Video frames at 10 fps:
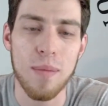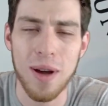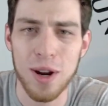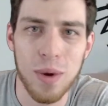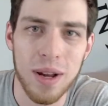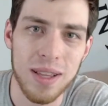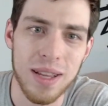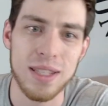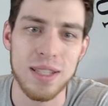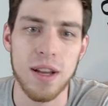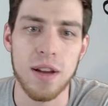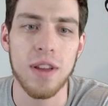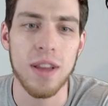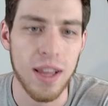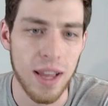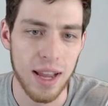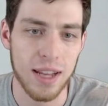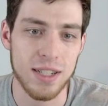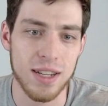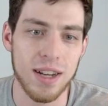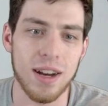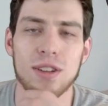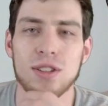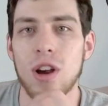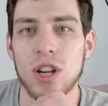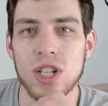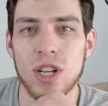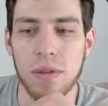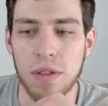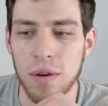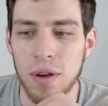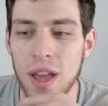Mono White Lands stuff, and I'll talk shit with you.